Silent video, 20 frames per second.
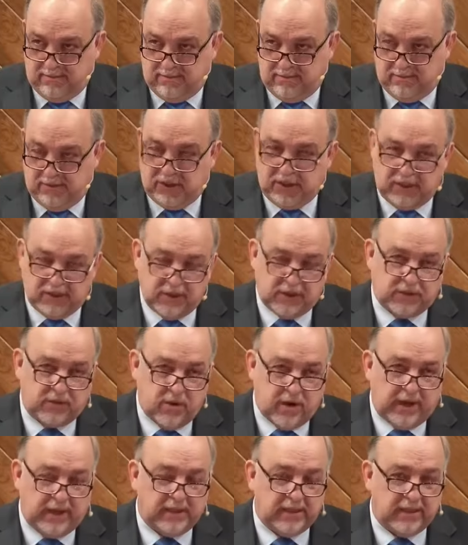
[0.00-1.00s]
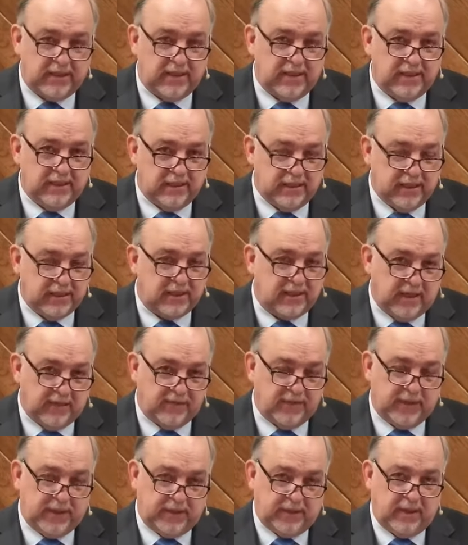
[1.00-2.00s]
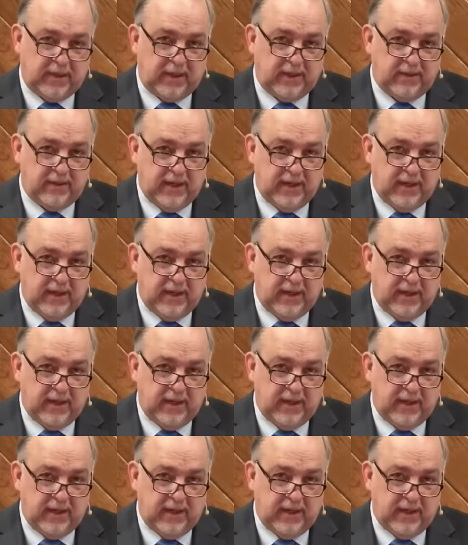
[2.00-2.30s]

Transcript: Jesus Christ is everything.